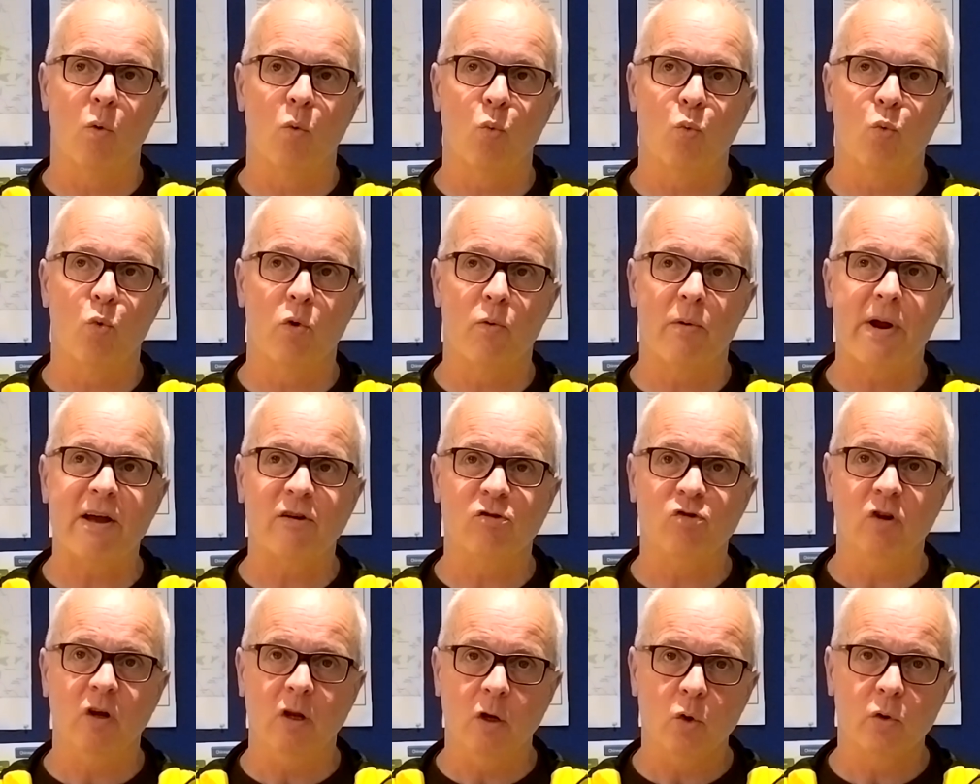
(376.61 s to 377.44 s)
We're
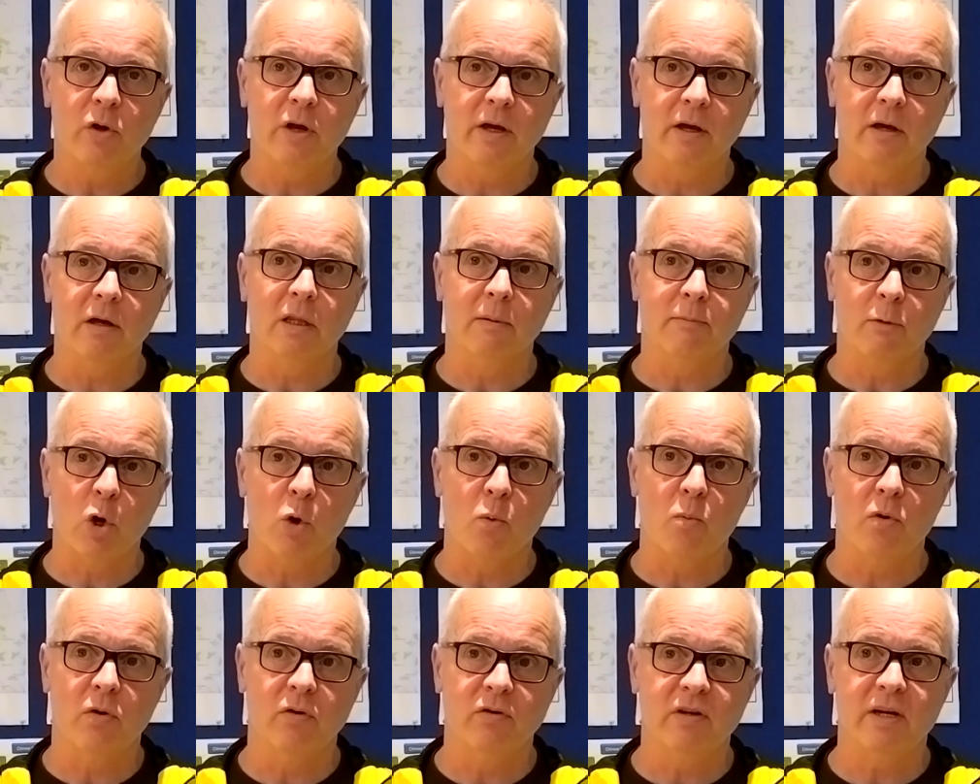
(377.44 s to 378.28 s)
actually looking at the
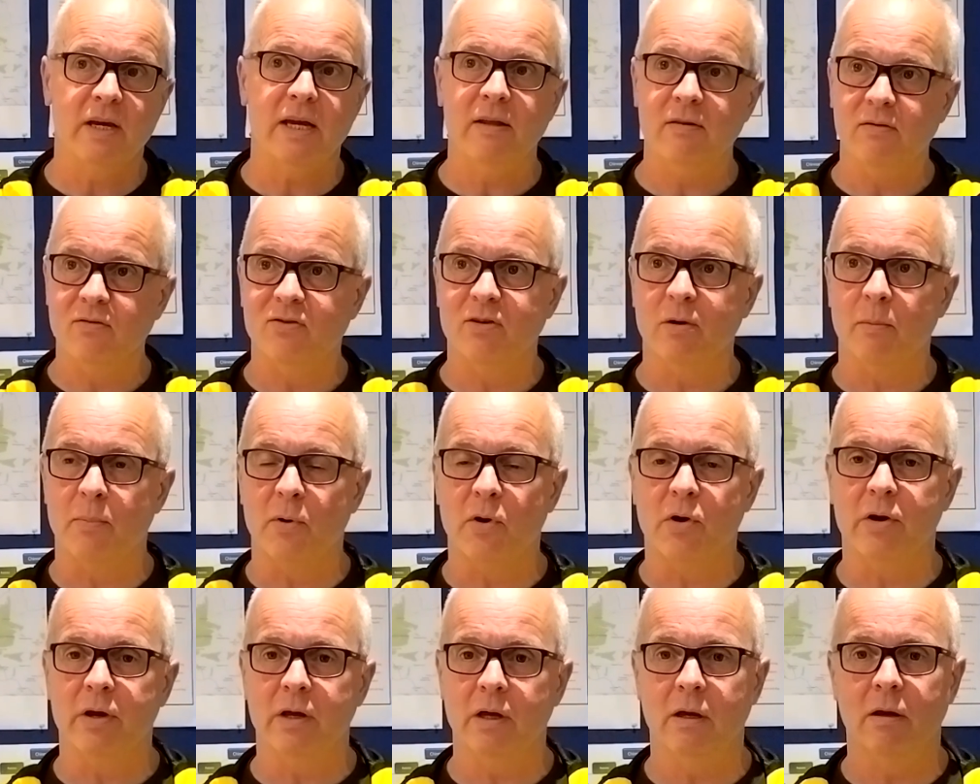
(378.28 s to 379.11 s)
moment into
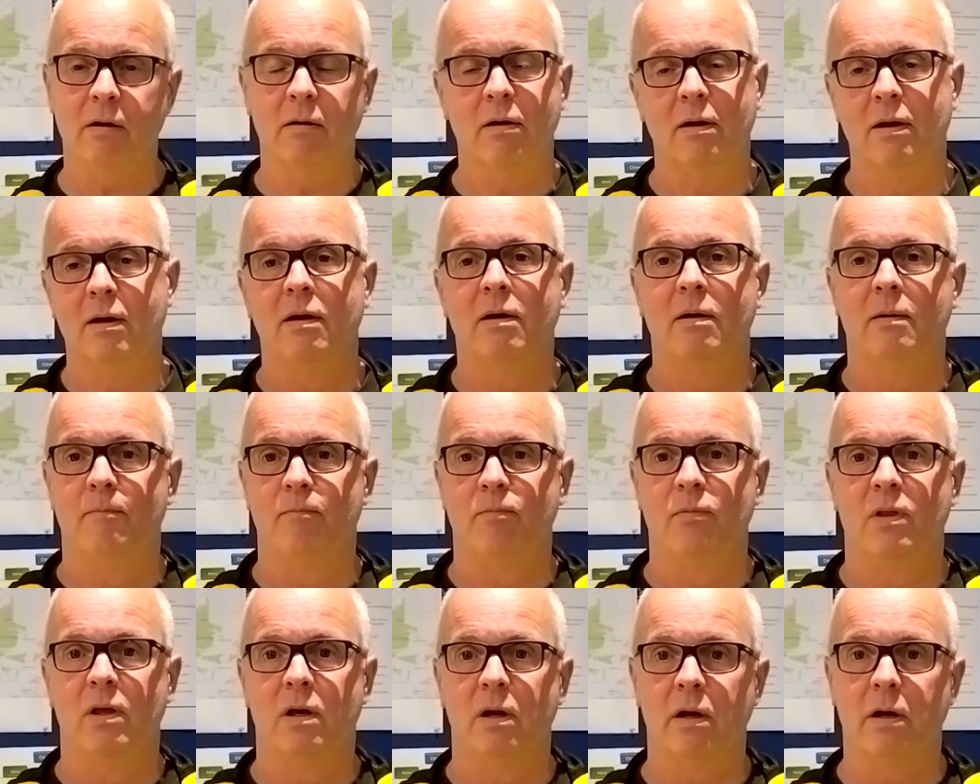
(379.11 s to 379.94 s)
buying
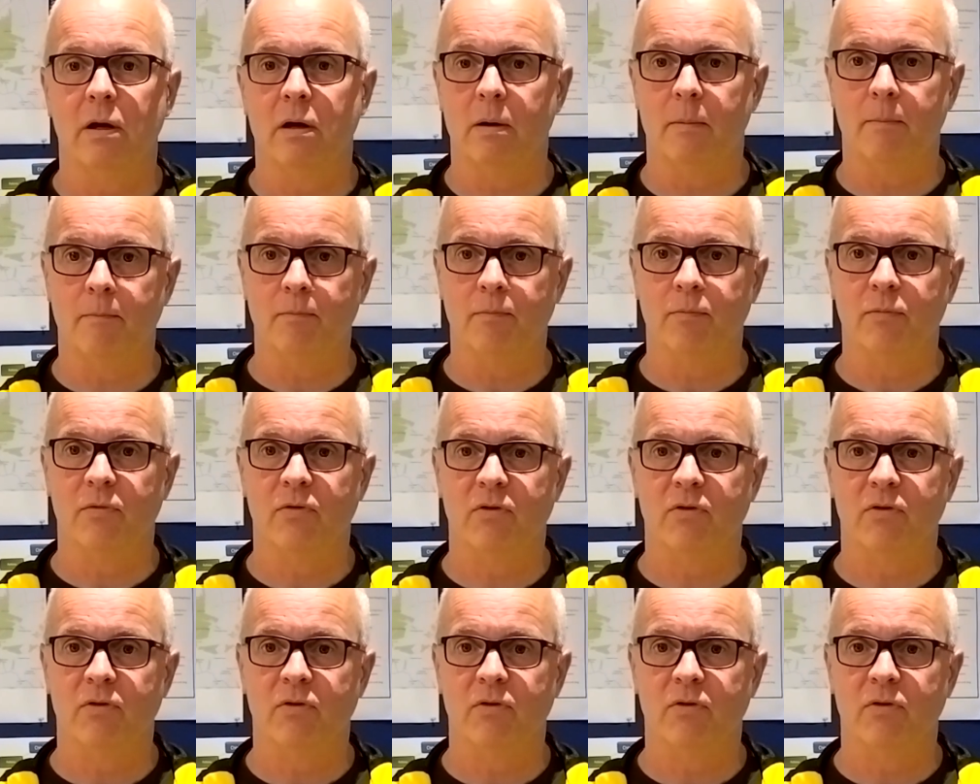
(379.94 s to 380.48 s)
some